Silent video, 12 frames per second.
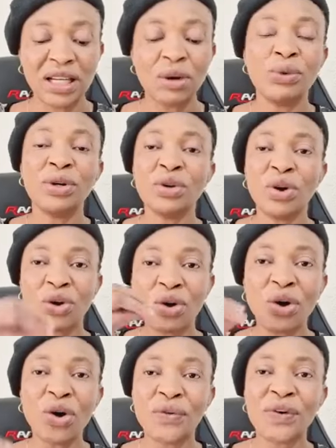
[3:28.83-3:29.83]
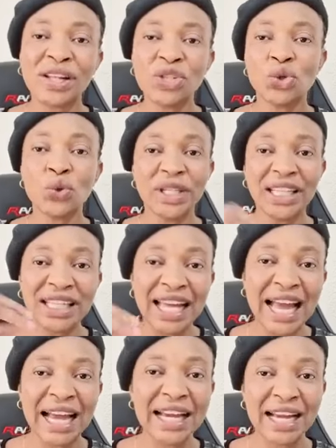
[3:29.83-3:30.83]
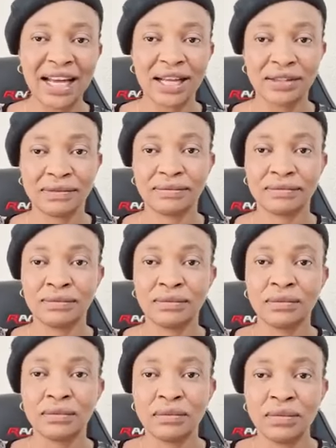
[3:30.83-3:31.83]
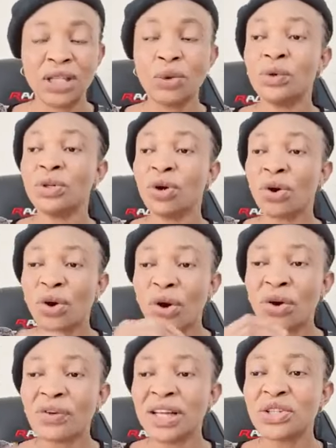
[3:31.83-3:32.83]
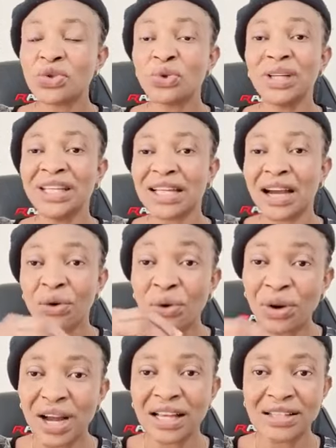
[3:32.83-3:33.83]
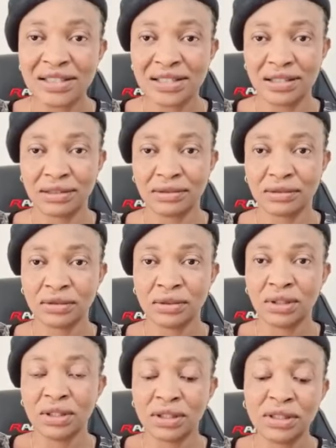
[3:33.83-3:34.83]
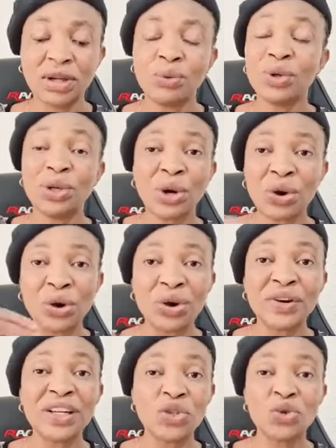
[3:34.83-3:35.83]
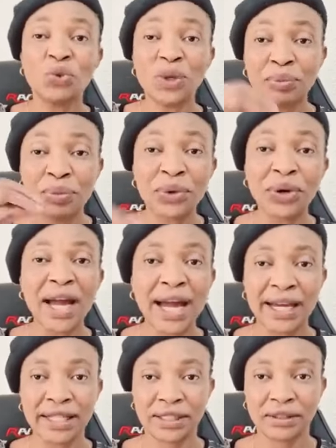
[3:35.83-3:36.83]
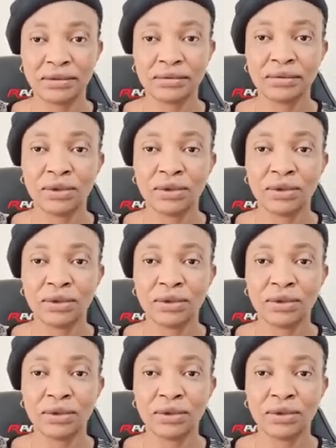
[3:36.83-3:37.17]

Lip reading: They will not correct you in anger. They will not correct you in arrogancy. They will not correct you with pride.